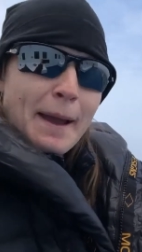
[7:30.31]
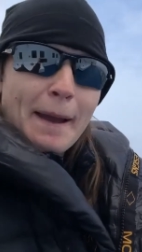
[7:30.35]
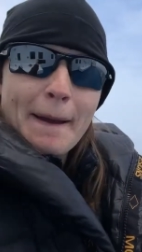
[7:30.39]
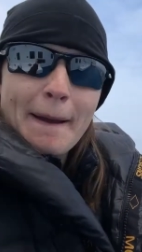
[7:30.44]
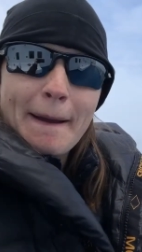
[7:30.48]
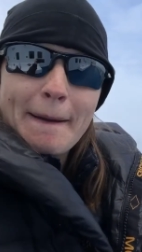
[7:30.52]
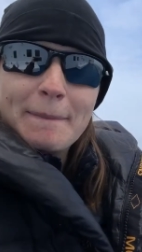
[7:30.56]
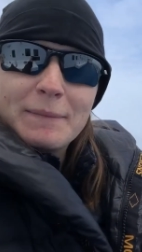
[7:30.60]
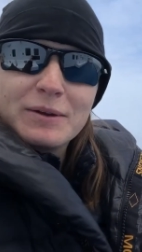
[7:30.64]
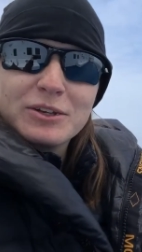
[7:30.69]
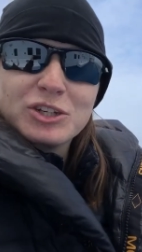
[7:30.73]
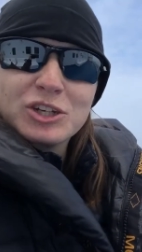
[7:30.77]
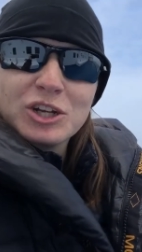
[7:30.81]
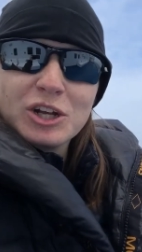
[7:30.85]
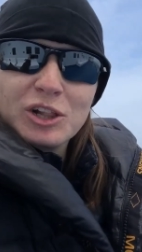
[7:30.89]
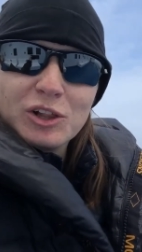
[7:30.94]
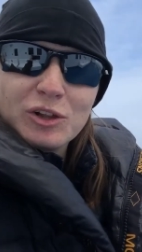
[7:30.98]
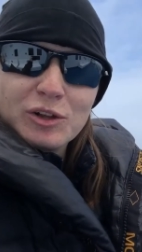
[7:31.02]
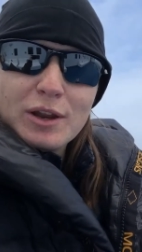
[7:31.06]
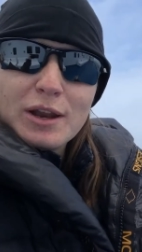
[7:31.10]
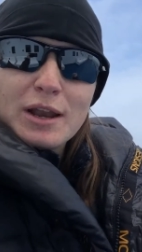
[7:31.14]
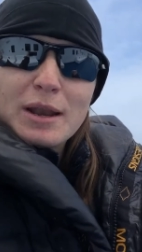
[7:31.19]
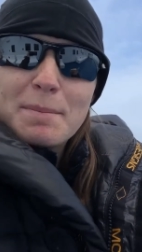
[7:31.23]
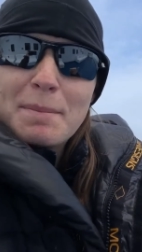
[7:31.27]
Uh, which
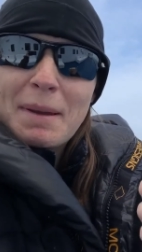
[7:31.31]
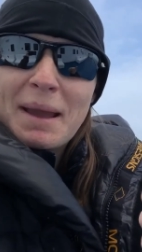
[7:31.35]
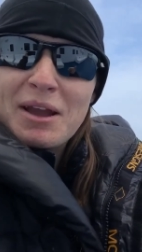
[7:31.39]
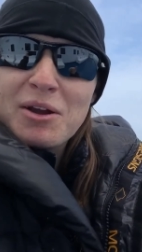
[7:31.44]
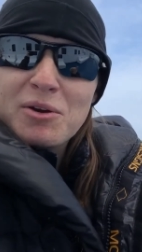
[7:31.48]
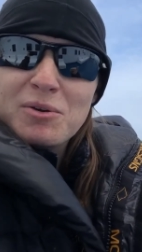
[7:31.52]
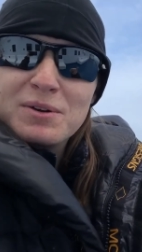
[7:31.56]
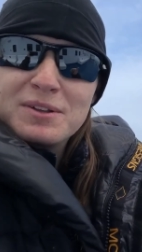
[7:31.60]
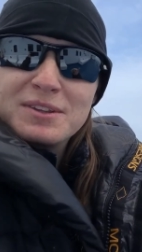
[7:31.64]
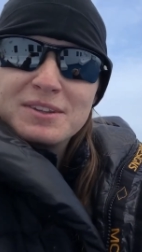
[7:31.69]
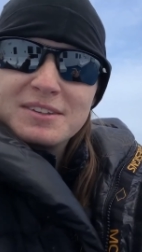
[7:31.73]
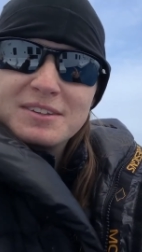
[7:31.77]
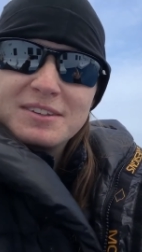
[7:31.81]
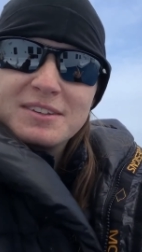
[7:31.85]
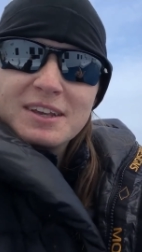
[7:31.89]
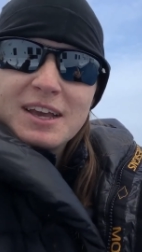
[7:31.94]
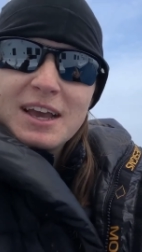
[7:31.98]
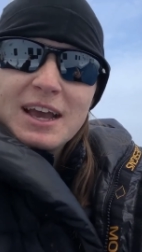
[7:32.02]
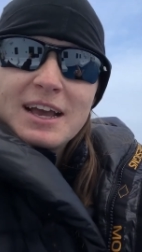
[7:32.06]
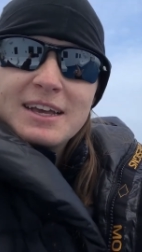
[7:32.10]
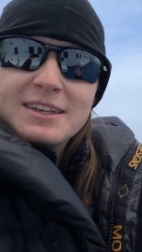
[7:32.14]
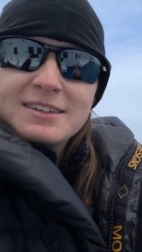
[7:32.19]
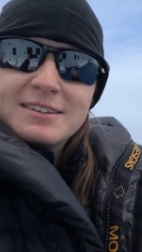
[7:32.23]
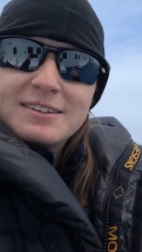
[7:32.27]
included penguins,
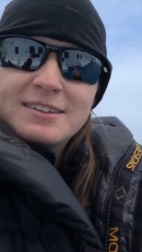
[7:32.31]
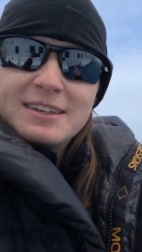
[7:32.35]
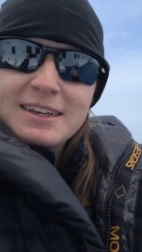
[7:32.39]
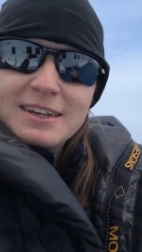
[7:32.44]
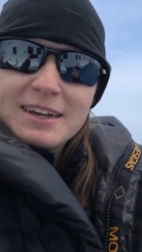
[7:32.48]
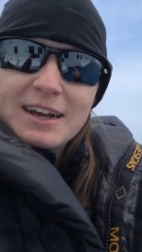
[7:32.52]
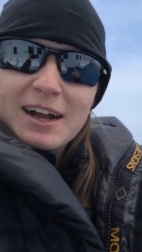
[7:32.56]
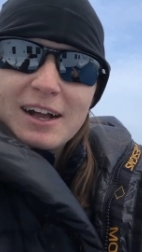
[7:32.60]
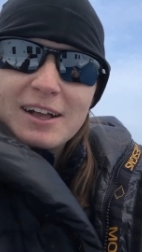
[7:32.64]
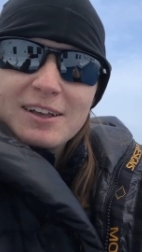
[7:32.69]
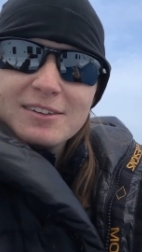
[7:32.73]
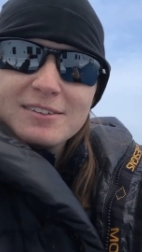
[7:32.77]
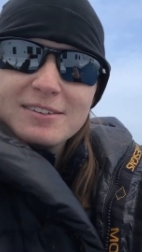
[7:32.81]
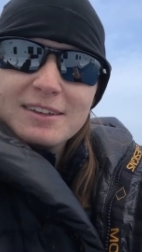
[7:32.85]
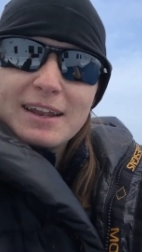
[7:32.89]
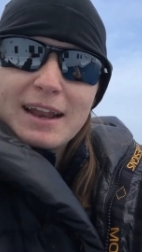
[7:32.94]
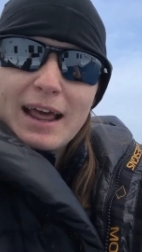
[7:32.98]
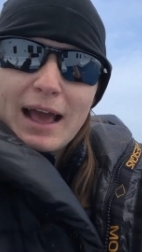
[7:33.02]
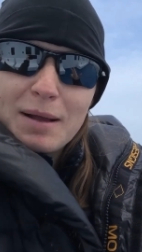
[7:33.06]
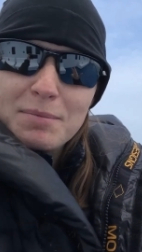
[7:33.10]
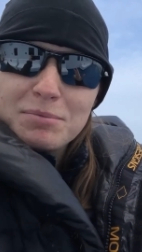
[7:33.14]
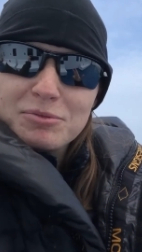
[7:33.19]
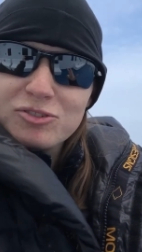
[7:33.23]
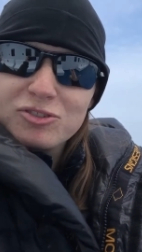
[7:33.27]
seagulls, and
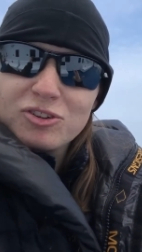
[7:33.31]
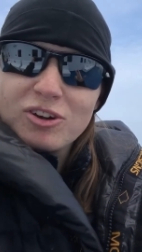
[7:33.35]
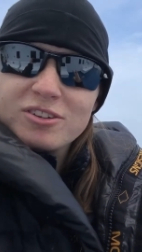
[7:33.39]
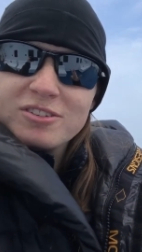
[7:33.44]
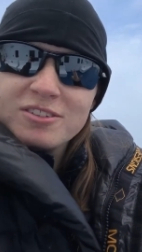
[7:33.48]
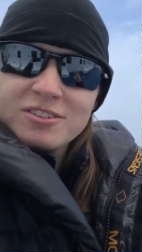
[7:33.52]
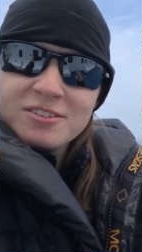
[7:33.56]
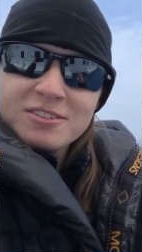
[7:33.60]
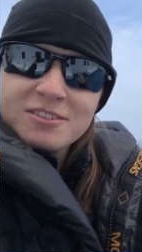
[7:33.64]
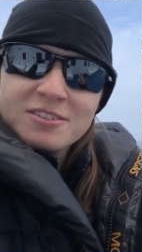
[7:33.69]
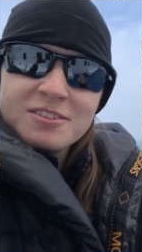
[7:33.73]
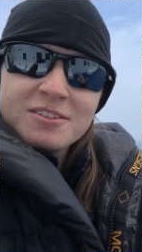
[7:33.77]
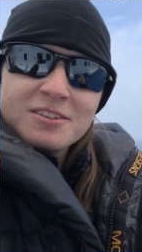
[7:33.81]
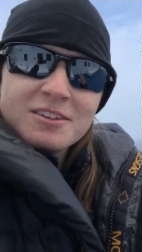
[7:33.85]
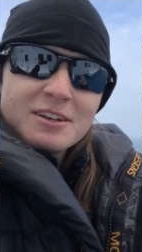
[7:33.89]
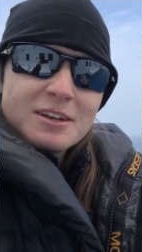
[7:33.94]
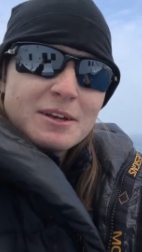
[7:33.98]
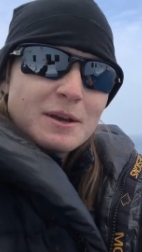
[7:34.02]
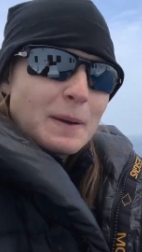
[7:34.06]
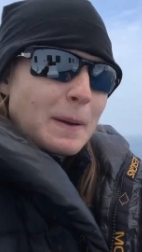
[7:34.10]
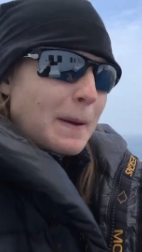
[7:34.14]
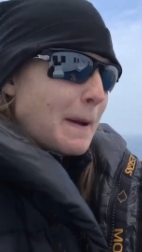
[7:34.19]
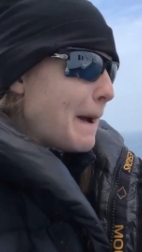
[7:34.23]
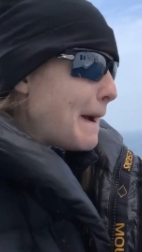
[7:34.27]
albatrosses.
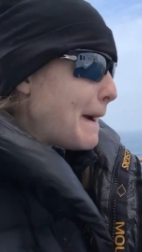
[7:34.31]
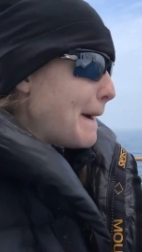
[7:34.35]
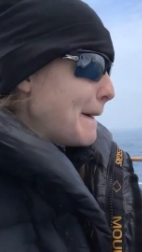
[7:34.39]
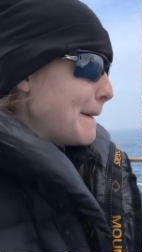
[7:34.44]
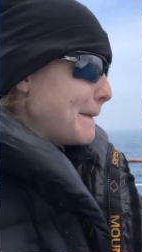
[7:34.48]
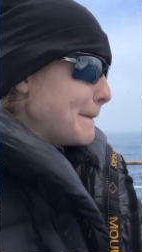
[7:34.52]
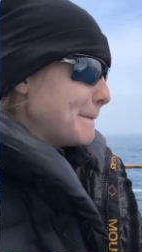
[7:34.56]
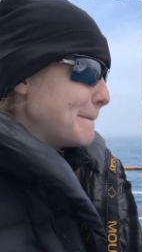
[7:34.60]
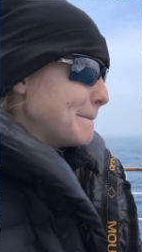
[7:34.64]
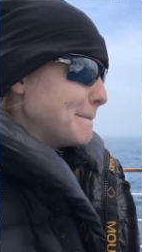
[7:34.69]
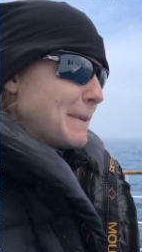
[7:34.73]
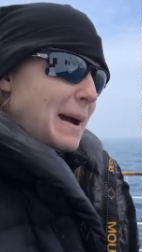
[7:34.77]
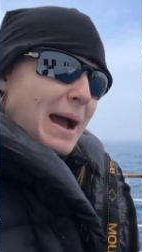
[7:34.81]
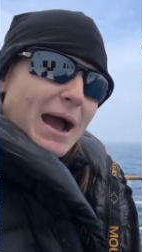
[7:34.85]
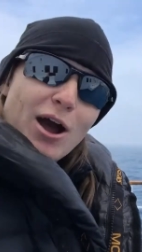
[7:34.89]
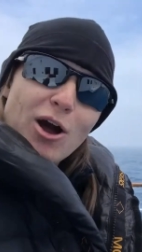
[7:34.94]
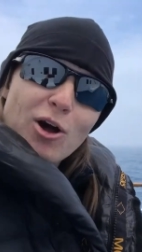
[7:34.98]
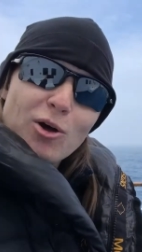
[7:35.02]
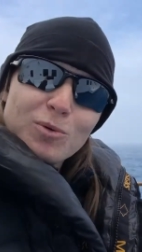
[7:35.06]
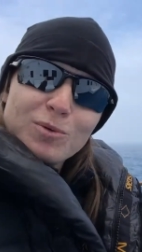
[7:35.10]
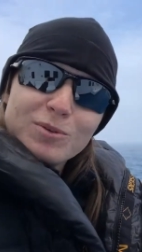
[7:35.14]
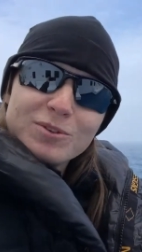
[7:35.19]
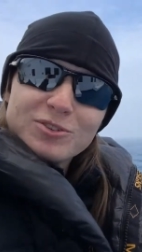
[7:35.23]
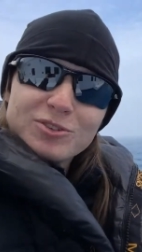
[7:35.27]
Um,
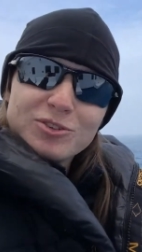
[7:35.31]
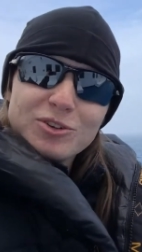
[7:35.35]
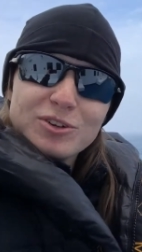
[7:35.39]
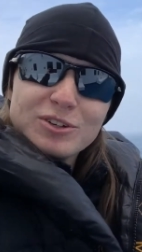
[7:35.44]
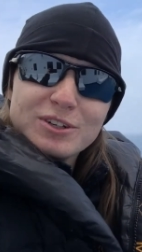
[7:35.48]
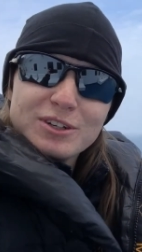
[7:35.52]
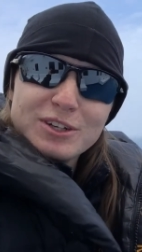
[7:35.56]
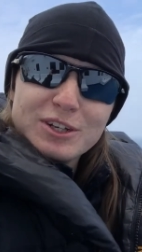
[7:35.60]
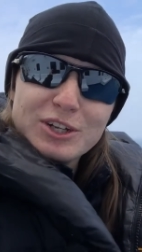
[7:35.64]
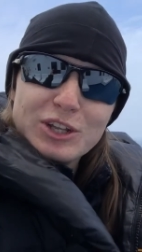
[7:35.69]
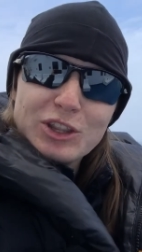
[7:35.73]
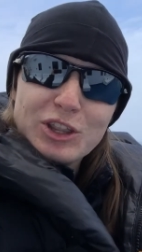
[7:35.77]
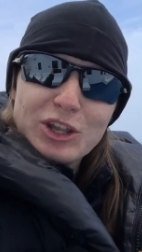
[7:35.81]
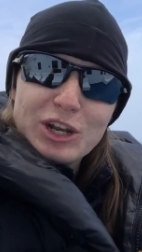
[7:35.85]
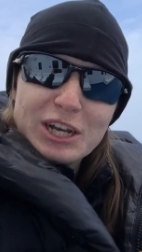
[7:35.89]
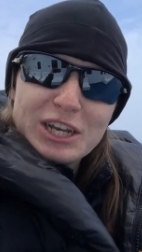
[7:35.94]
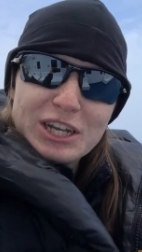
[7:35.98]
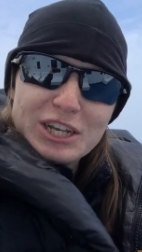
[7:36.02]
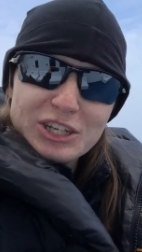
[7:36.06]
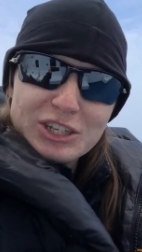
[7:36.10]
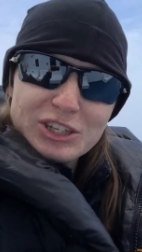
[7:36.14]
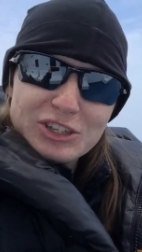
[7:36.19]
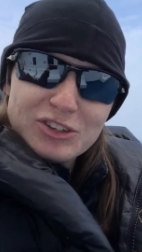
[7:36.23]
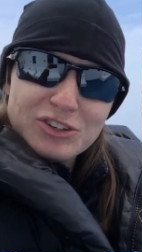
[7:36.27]
owl was not in the
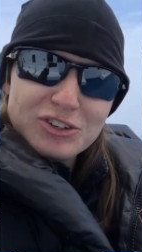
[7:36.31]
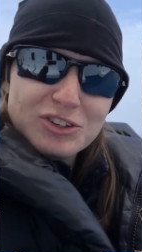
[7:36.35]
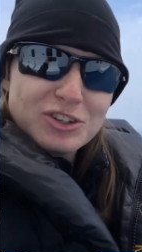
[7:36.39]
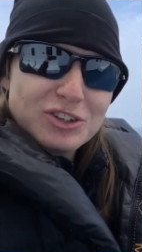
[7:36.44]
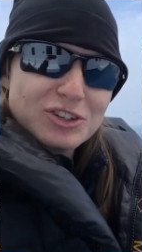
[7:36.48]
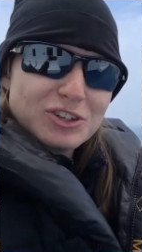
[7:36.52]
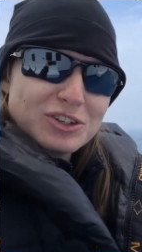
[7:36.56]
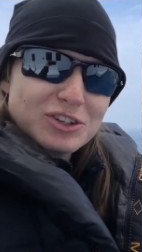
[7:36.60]
list.